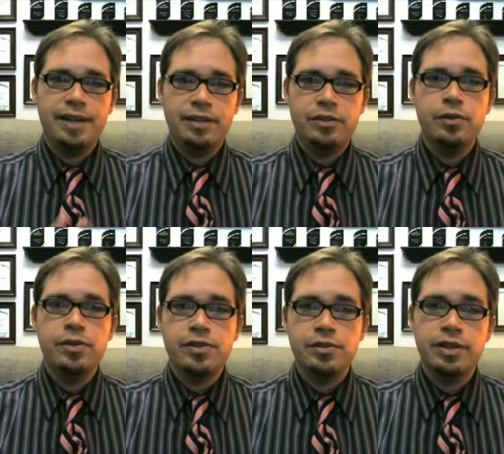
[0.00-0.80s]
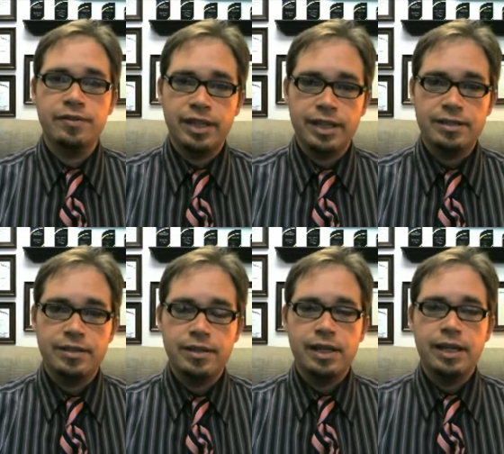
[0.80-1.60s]
that to the
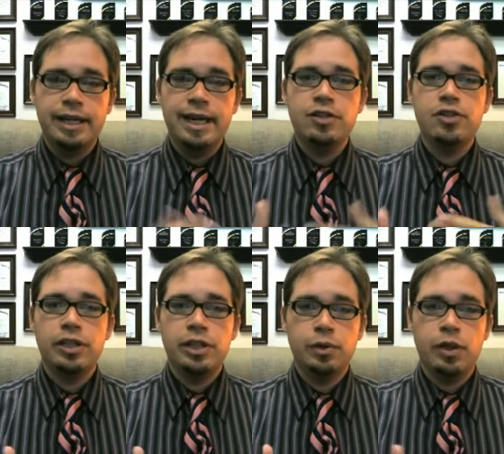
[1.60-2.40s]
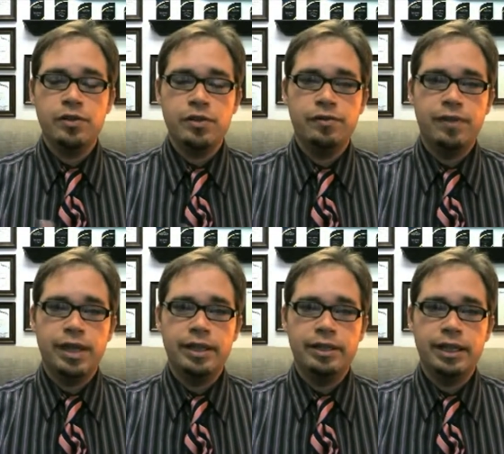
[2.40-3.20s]
certificate. Occasionally you will also
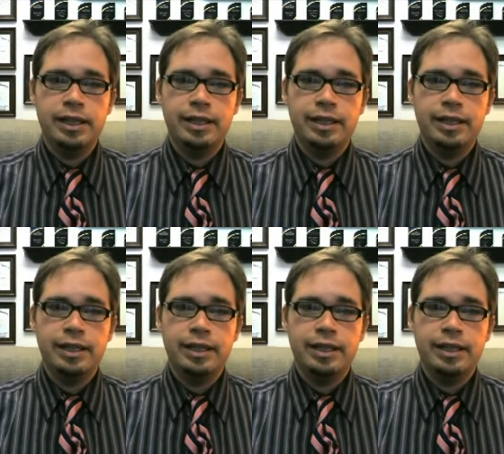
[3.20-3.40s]
find